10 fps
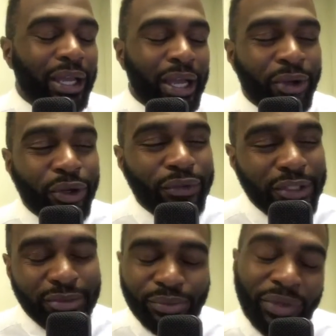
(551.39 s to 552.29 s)
I don't know
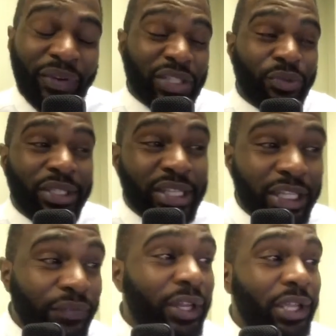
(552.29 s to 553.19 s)
if I should really say
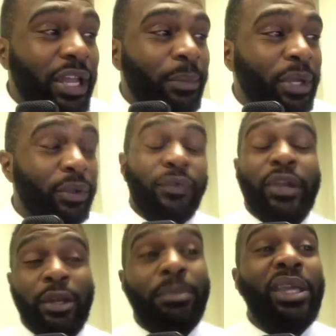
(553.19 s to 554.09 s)
it's funny or not, but it was
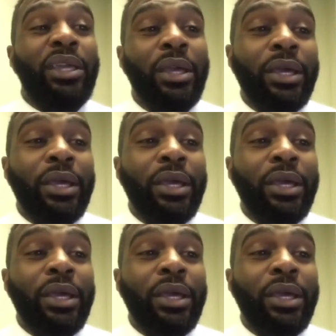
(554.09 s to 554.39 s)
funny to me.